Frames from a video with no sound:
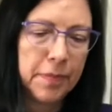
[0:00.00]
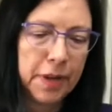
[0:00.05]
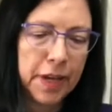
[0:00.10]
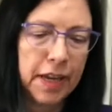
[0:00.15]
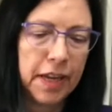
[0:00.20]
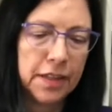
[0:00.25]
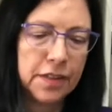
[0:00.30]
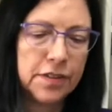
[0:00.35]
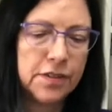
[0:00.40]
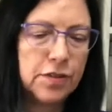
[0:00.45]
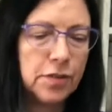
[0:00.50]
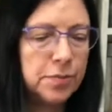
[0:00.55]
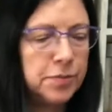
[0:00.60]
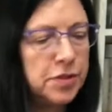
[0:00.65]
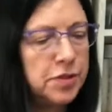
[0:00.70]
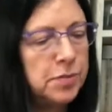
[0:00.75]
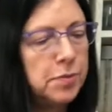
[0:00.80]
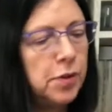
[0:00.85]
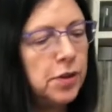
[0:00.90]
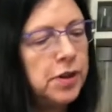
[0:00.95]
get some
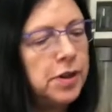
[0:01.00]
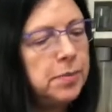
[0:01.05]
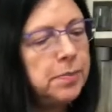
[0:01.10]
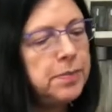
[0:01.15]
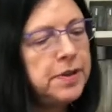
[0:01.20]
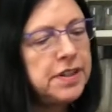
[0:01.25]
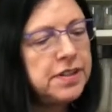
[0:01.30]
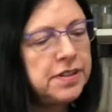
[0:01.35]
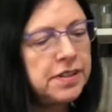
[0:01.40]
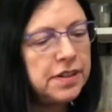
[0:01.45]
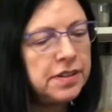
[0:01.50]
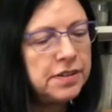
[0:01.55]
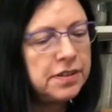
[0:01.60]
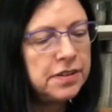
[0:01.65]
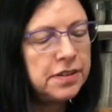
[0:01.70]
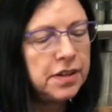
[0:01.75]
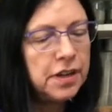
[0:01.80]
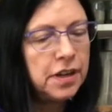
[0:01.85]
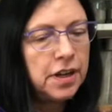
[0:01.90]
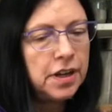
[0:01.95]
smaller pieces
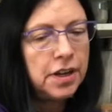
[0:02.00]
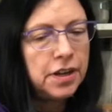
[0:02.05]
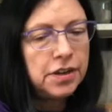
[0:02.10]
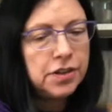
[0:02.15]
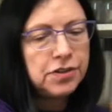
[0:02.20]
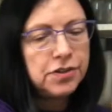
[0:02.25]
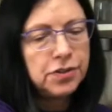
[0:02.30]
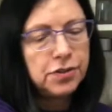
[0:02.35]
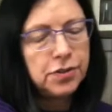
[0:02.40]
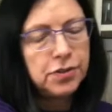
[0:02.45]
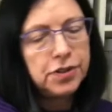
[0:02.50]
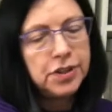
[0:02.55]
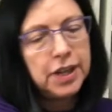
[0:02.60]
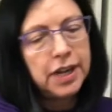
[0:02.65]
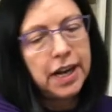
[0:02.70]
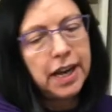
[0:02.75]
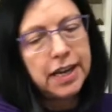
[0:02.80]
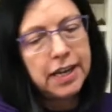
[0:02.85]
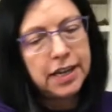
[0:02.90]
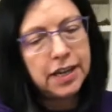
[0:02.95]
so
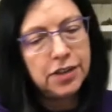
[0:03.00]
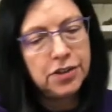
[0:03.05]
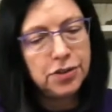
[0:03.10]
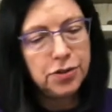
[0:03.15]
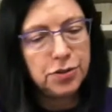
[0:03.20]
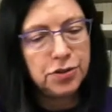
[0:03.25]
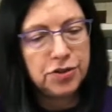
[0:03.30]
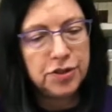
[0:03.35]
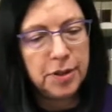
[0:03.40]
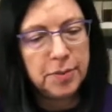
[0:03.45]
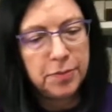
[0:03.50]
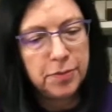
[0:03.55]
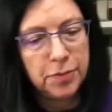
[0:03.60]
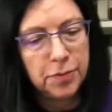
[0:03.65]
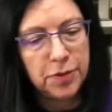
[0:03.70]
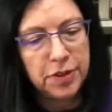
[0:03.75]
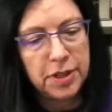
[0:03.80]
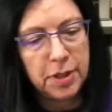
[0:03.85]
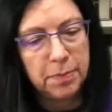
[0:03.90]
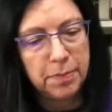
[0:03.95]
that I can use them
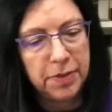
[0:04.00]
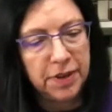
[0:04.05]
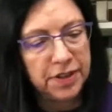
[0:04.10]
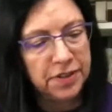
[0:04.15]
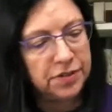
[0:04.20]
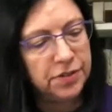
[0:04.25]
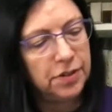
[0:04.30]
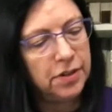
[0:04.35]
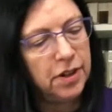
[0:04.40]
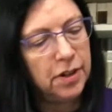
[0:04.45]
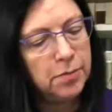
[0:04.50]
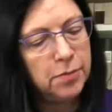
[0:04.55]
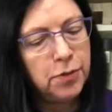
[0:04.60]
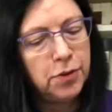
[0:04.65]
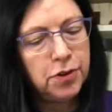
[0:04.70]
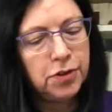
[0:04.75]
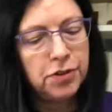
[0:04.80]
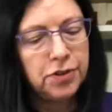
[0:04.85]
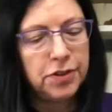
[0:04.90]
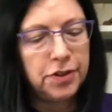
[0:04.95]
with the pestle and
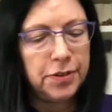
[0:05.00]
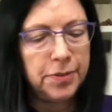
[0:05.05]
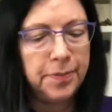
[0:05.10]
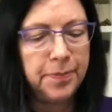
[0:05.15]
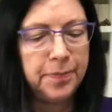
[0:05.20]
mortar.